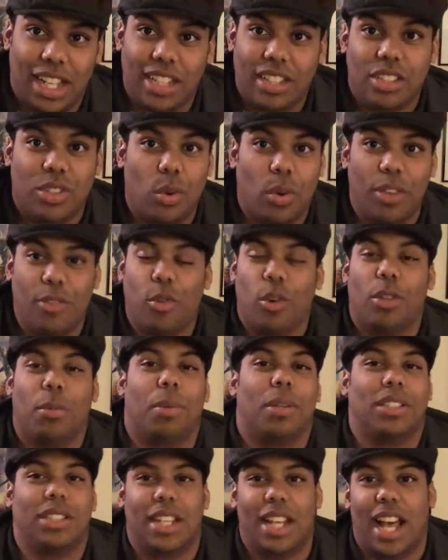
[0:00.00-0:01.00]
get the 24th
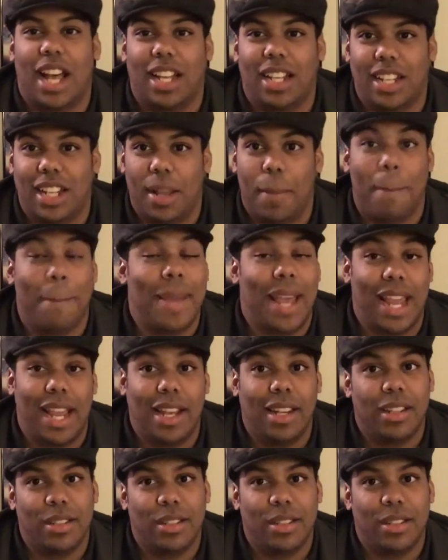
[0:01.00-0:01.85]
personality and man,